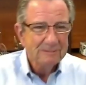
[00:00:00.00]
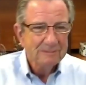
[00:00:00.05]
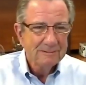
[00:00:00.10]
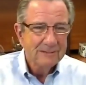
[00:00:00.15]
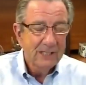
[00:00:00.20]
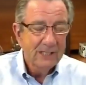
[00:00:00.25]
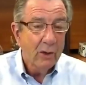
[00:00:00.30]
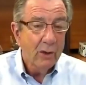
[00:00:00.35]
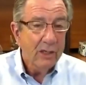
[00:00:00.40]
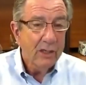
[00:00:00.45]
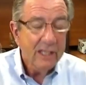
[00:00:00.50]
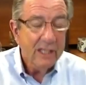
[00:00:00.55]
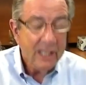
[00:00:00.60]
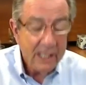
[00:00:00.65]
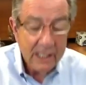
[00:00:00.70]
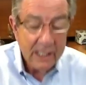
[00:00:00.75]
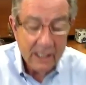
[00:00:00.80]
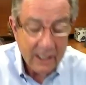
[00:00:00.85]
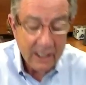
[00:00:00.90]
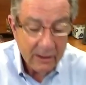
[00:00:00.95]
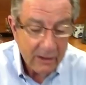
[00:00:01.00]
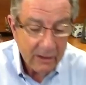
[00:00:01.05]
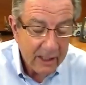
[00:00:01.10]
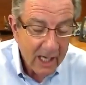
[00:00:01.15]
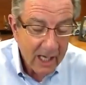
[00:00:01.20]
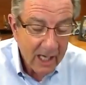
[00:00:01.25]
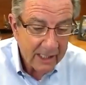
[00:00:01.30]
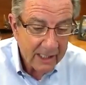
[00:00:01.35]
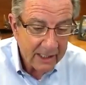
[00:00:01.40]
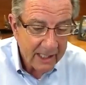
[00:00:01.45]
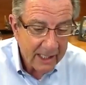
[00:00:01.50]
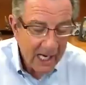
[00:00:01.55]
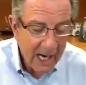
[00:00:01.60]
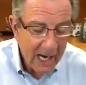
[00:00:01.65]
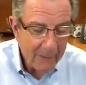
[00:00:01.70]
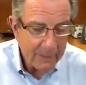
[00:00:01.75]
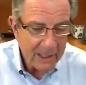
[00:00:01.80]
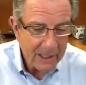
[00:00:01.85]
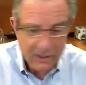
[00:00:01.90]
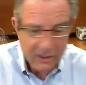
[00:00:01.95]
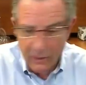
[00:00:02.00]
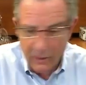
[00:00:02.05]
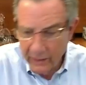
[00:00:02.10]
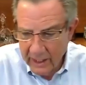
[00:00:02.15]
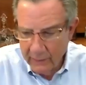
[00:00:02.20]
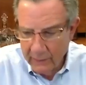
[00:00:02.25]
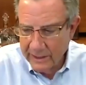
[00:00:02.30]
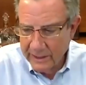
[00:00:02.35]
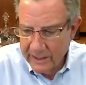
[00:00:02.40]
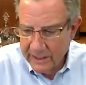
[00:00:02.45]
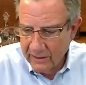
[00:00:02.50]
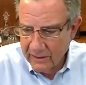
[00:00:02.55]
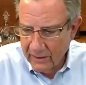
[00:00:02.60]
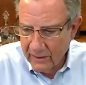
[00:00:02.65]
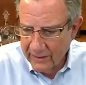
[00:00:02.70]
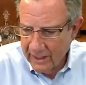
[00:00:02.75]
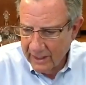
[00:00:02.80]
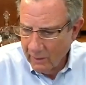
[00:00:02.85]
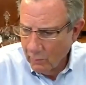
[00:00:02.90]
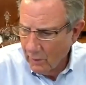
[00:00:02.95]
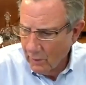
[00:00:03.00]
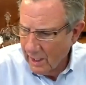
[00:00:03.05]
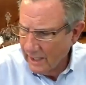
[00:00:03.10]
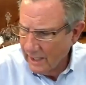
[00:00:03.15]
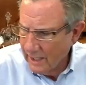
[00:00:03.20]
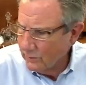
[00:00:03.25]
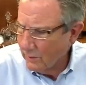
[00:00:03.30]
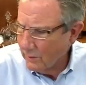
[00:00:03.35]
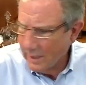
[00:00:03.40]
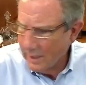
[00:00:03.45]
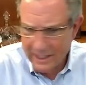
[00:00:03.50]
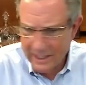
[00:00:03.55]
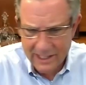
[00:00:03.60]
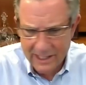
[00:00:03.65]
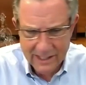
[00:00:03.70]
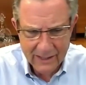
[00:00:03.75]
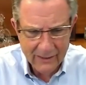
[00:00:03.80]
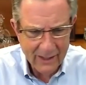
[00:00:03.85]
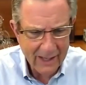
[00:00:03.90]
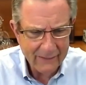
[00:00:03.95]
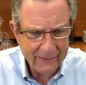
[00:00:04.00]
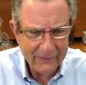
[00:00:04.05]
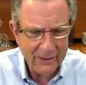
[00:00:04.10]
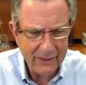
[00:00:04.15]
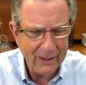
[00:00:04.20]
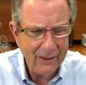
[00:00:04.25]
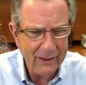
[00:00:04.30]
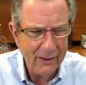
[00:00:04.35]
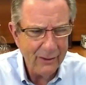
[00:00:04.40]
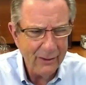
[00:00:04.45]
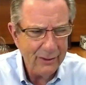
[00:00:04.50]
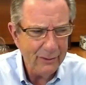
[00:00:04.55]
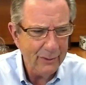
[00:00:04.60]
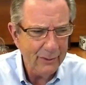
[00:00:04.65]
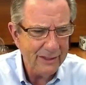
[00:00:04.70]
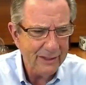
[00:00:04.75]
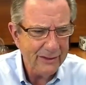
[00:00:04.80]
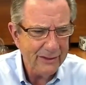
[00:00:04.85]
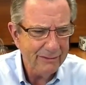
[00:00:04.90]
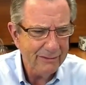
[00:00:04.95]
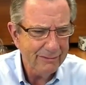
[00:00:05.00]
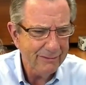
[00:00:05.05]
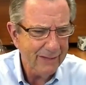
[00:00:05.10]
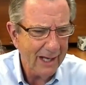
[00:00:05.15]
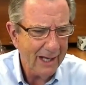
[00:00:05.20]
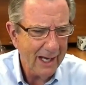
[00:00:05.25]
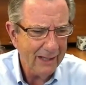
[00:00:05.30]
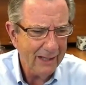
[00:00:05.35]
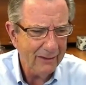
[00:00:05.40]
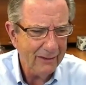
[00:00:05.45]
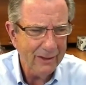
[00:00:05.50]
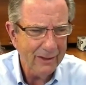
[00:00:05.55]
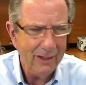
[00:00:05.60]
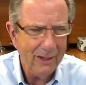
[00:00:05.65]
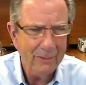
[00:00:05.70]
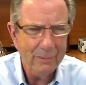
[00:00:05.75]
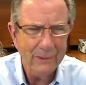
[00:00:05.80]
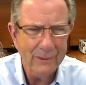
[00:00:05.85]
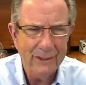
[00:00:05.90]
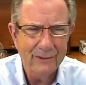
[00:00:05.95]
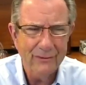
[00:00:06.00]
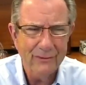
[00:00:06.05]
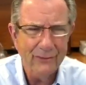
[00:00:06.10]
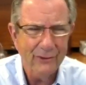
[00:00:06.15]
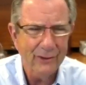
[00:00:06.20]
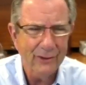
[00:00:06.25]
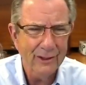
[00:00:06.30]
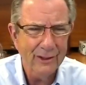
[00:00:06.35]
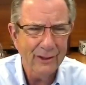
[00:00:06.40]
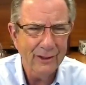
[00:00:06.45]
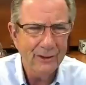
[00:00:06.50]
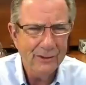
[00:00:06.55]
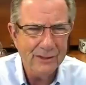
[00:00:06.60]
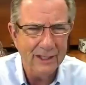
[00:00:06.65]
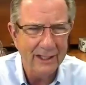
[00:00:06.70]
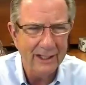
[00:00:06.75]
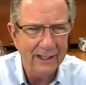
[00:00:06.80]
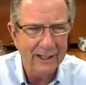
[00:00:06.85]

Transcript: The only thing that kind of got me is, okay, we did all that. Why do I still have to go to a title company for a closing?